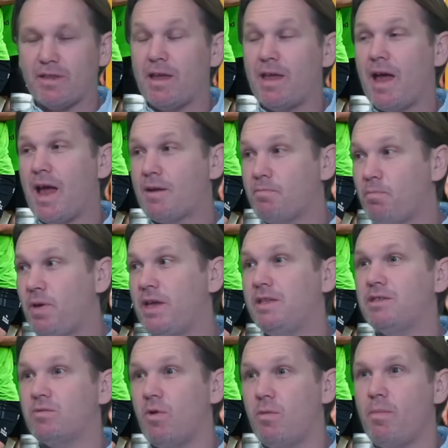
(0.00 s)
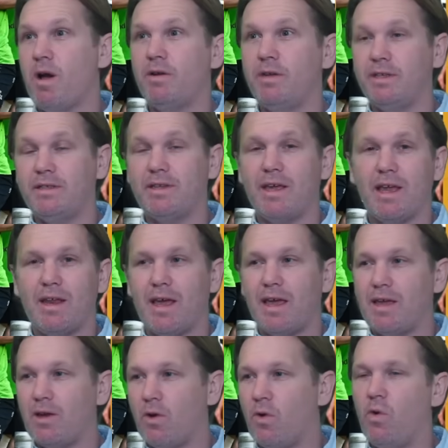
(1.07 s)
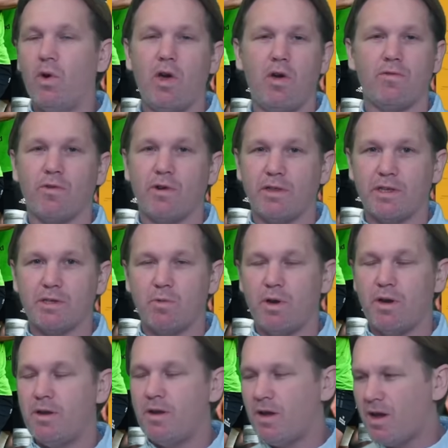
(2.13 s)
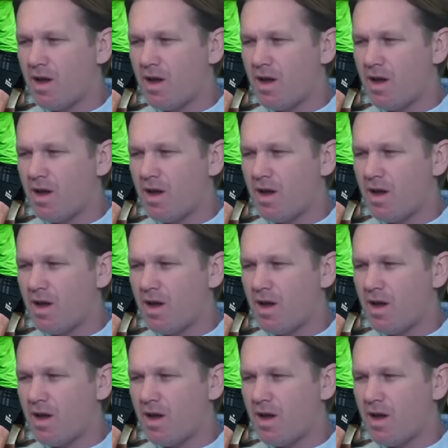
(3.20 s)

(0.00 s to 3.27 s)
it had Peter Omani's DNA all over it, this one.